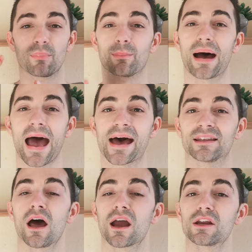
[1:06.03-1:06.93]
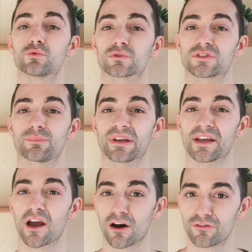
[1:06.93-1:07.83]
But pan can also
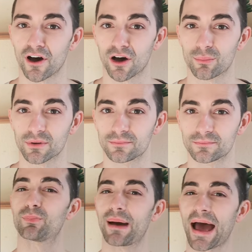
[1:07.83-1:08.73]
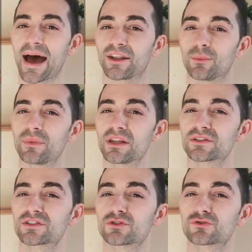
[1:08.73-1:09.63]
be a verb. To pan
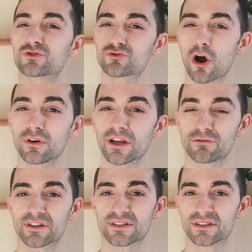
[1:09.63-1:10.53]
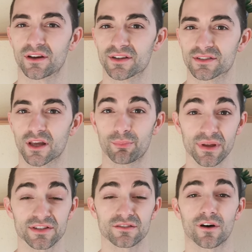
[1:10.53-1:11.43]
means to strongly criticise a
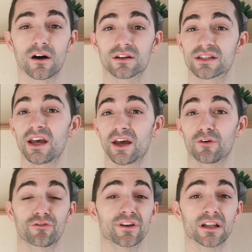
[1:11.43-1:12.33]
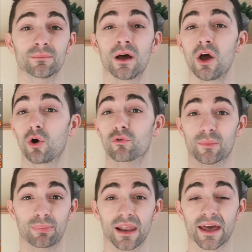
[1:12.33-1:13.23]
piece of art, a film,
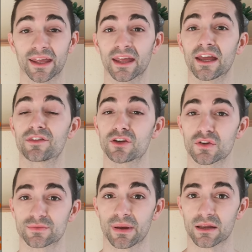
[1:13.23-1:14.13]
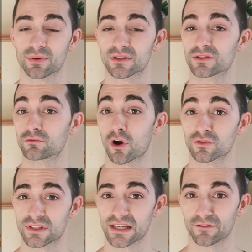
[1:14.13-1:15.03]
or a play in the newspapers or
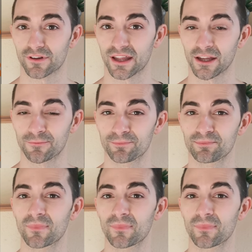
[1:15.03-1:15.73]
on TV.